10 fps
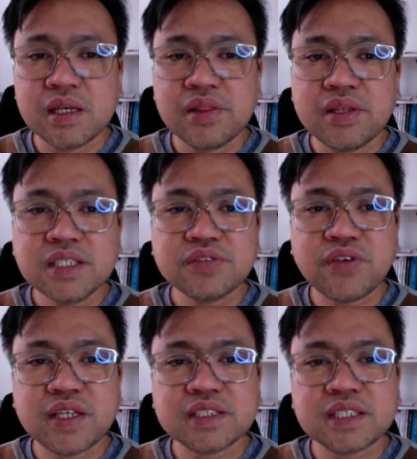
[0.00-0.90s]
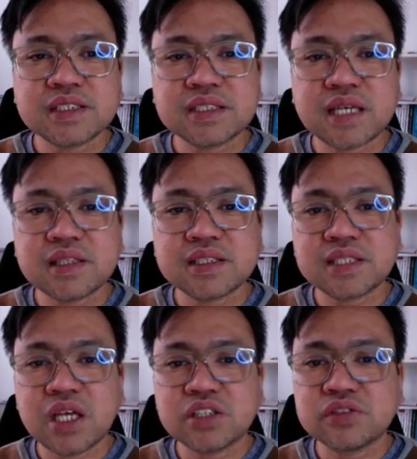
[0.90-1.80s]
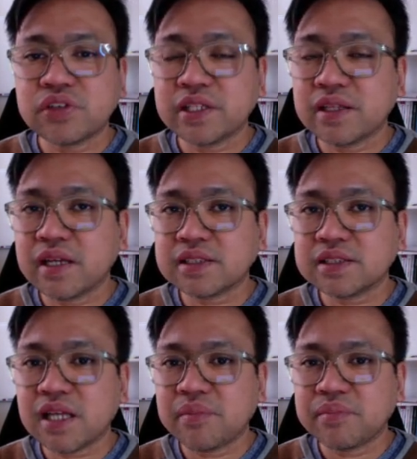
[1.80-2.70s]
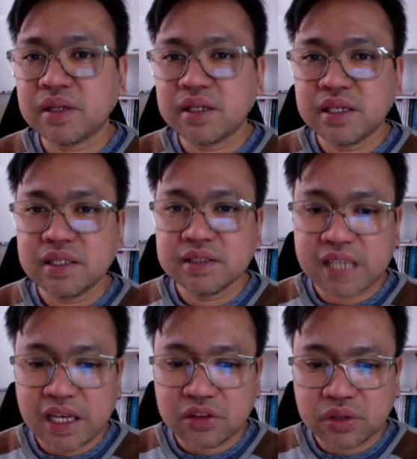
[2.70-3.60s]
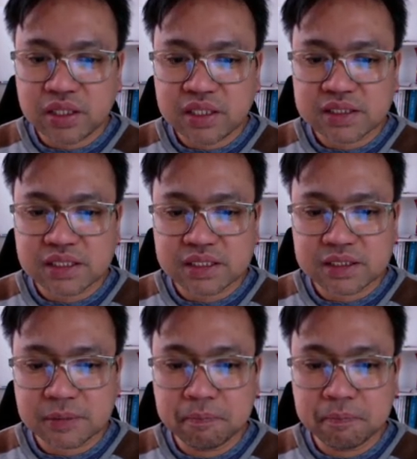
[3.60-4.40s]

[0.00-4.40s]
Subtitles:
These phases set the stage for the next step, cytokinesis.